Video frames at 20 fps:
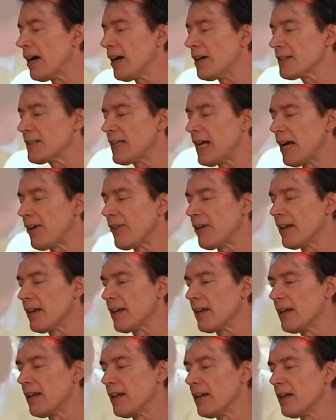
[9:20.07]
Asked Harry.
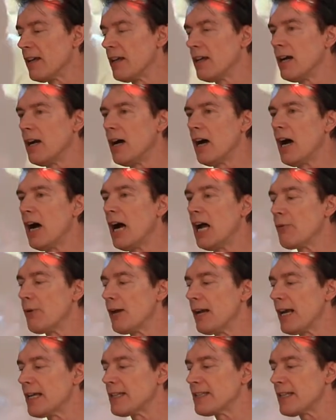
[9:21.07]
I
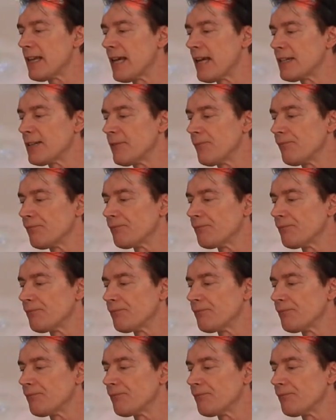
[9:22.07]
will, I said.